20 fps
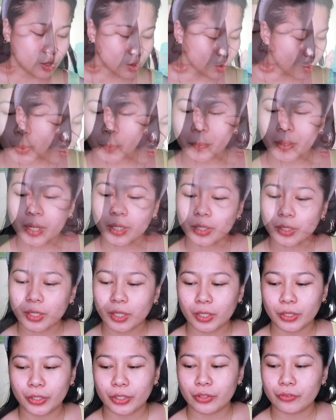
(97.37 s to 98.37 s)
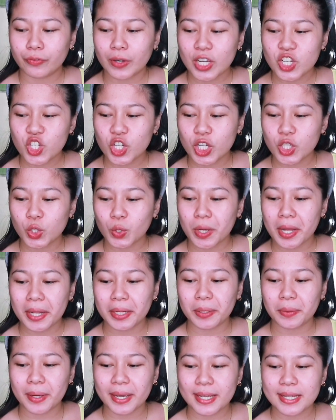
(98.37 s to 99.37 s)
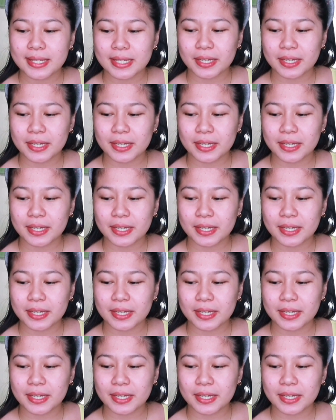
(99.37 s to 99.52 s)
So, new product alert. Fresh JEJU ALOE Eyes